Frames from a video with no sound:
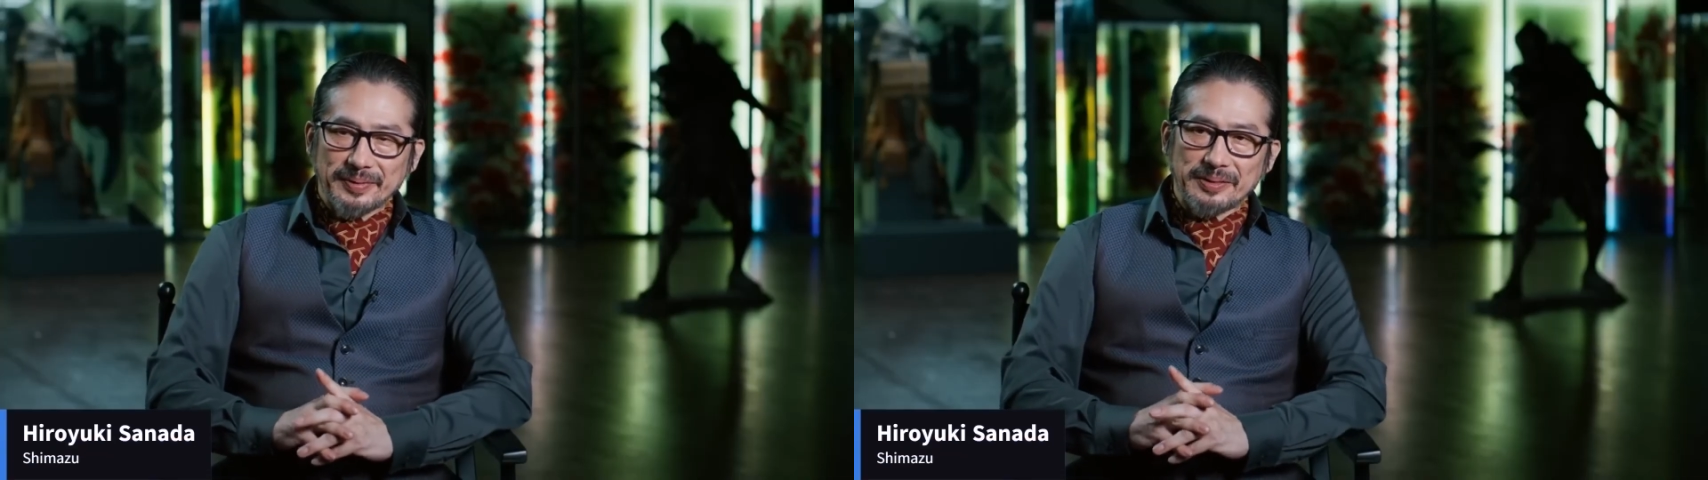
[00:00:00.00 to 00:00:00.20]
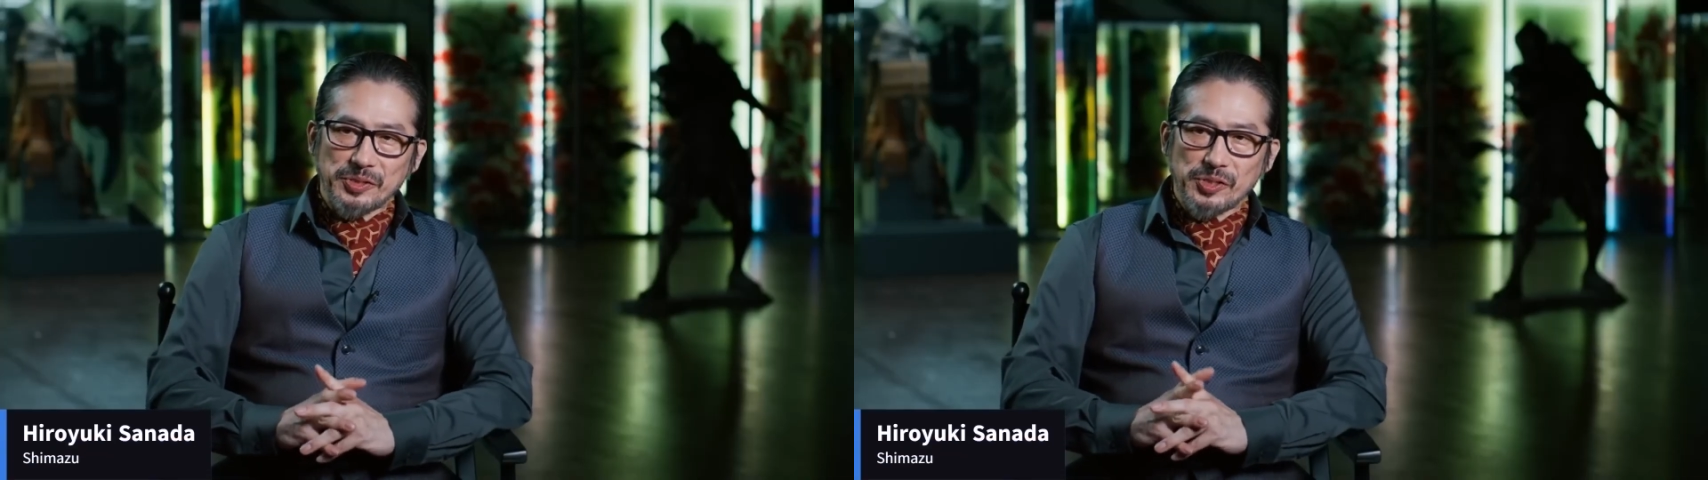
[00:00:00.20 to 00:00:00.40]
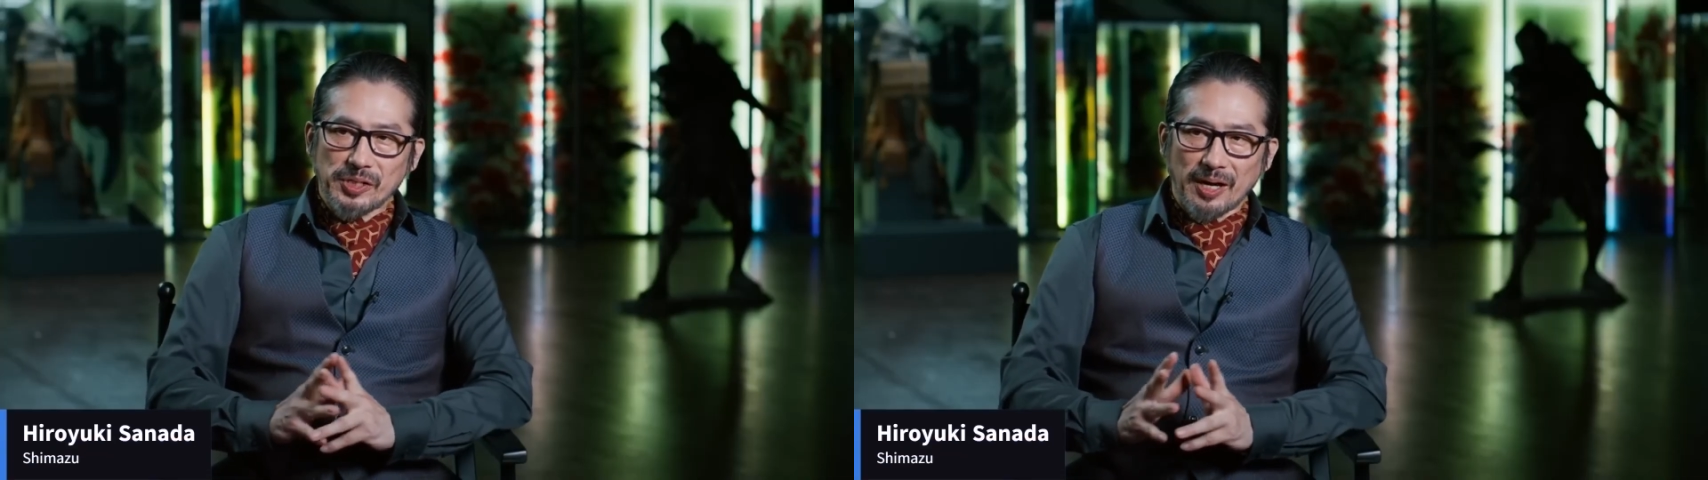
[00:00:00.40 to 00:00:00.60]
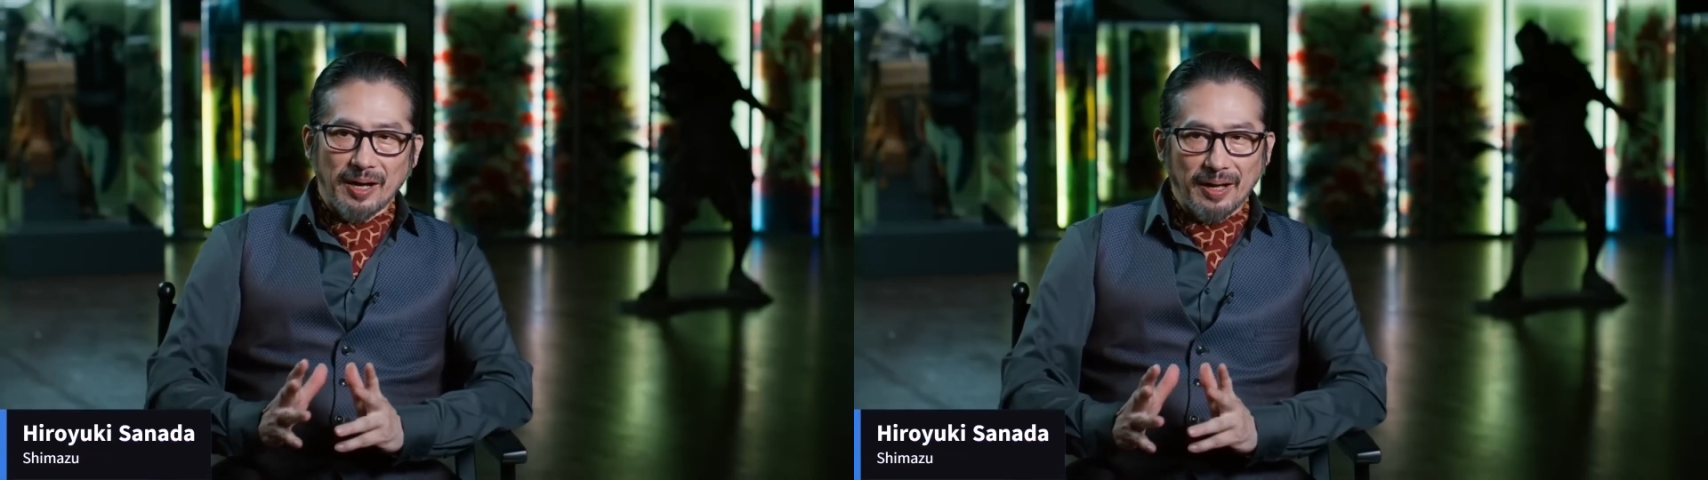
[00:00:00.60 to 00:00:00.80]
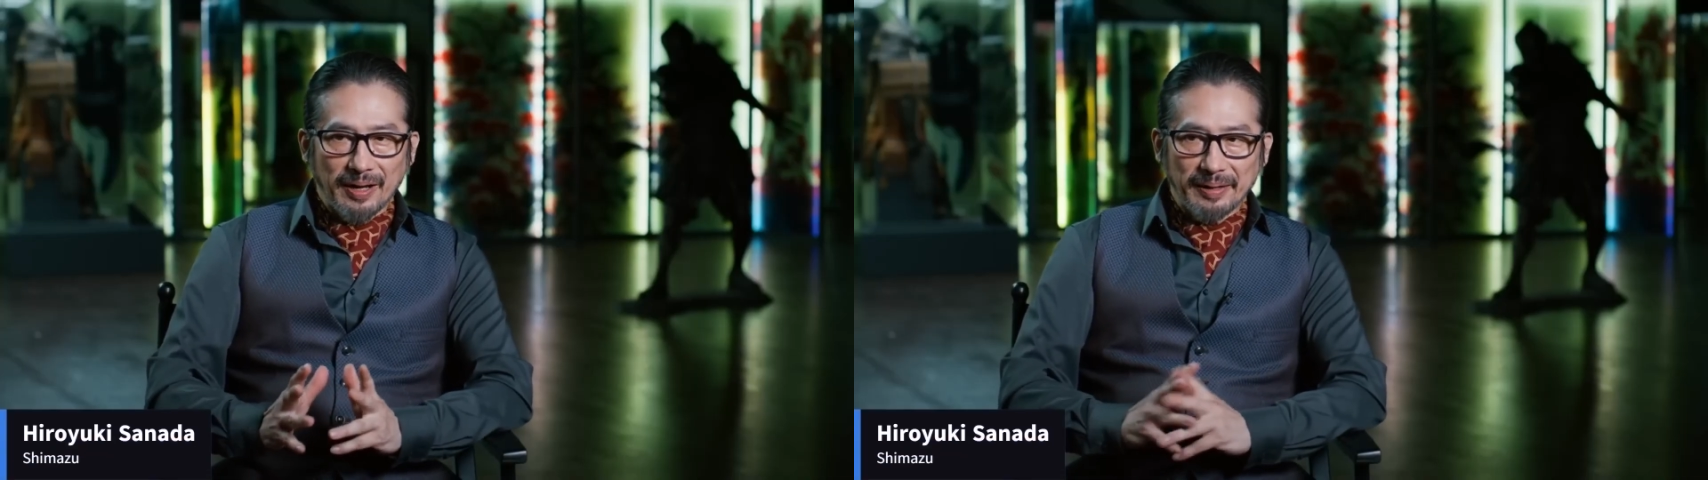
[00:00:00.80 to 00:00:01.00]
and
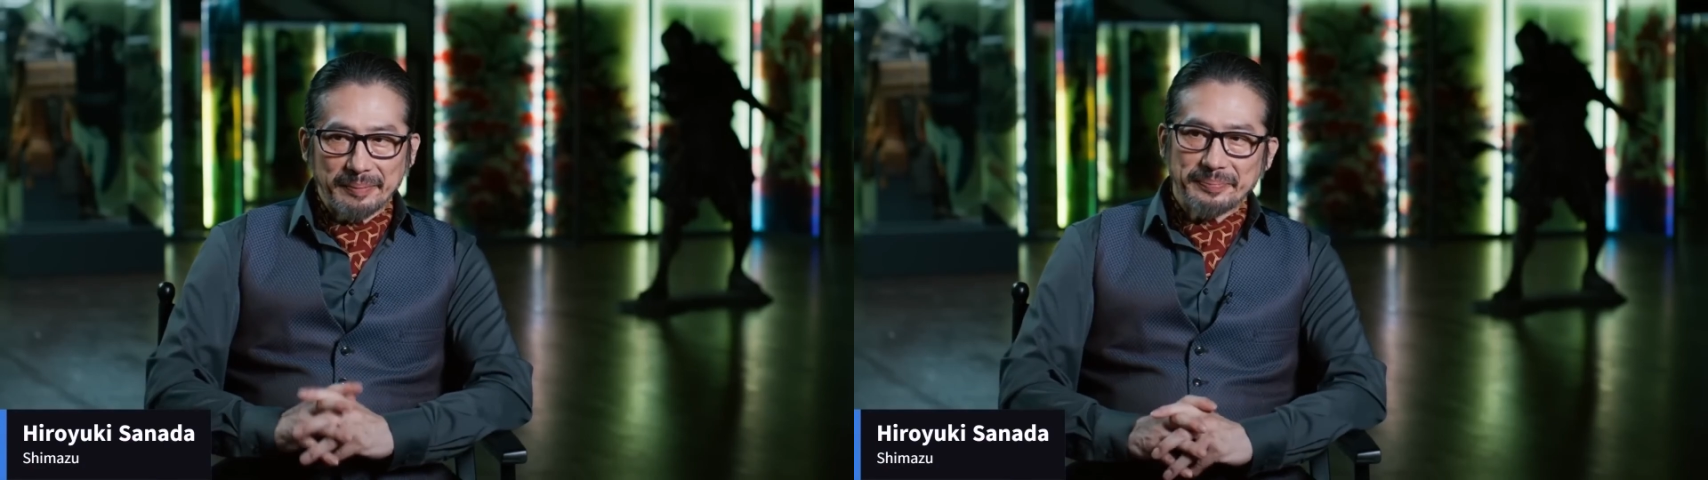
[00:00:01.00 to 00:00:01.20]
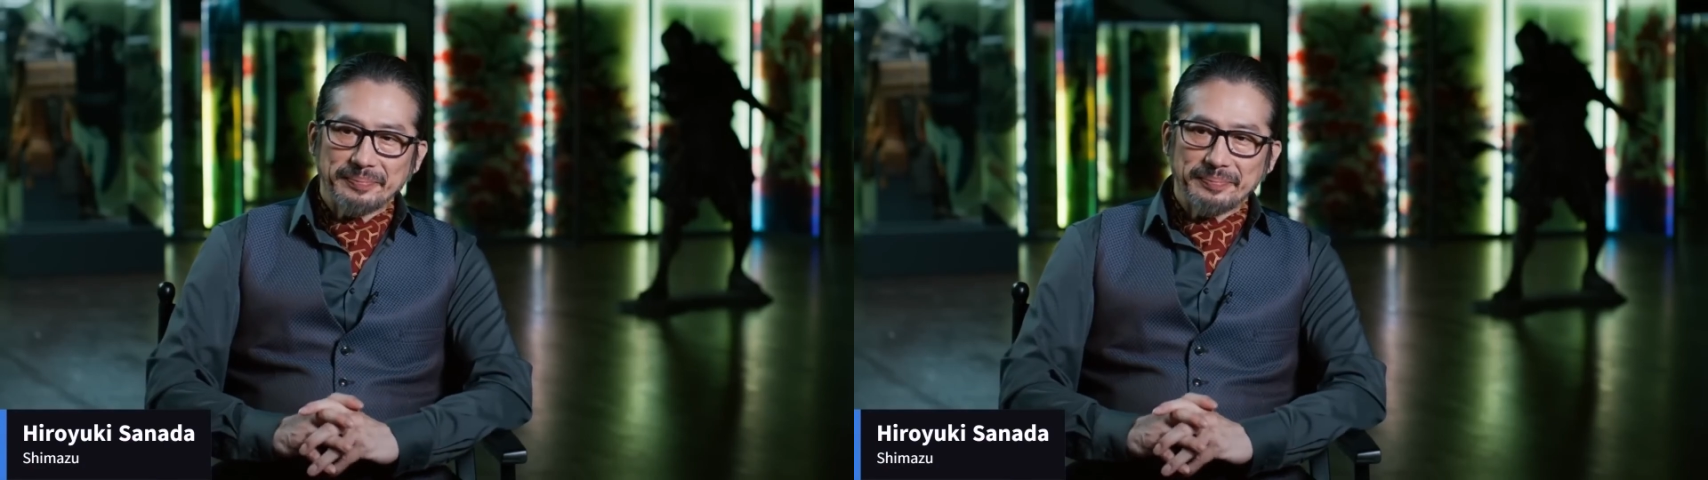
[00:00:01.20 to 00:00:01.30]
shy,